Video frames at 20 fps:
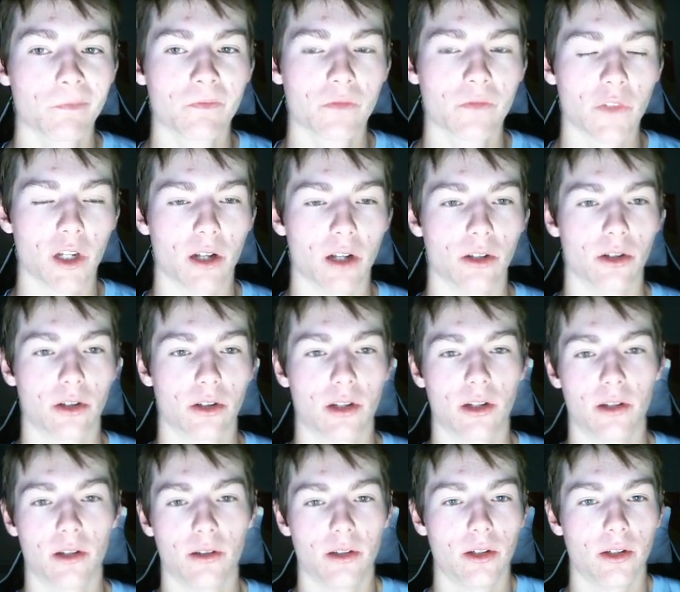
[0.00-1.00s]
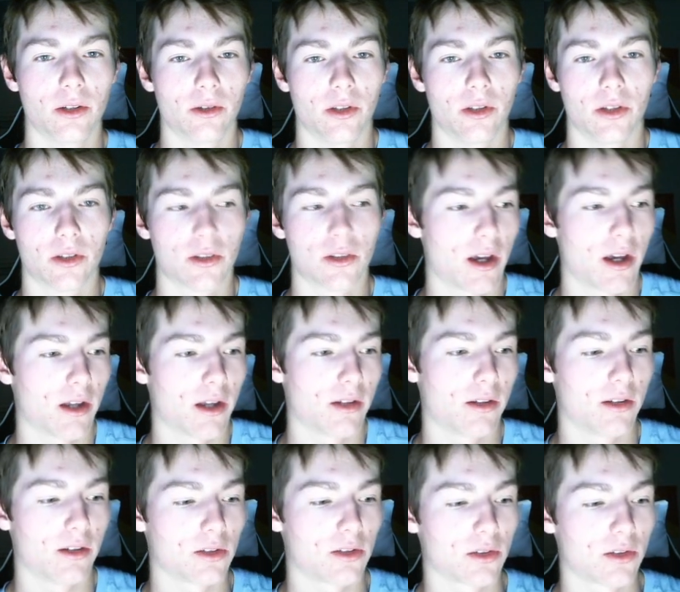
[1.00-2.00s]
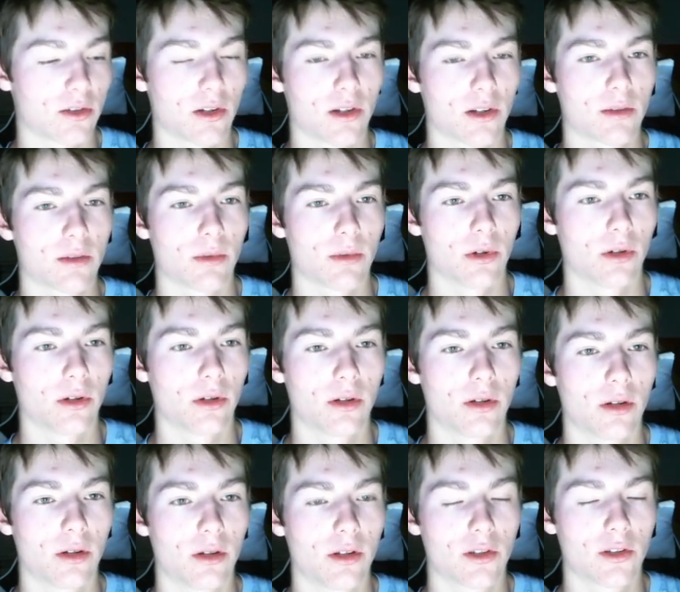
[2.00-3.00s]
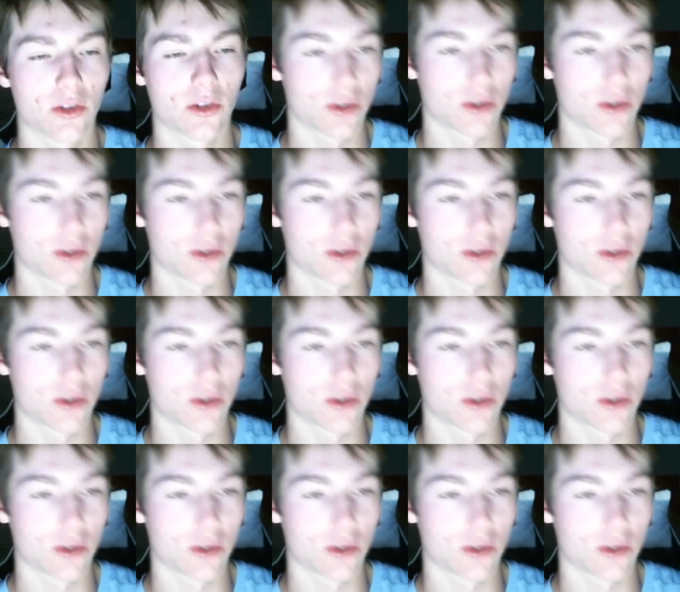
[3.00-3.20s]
Yeah, look, and it literally is that. It's just that smart. It's just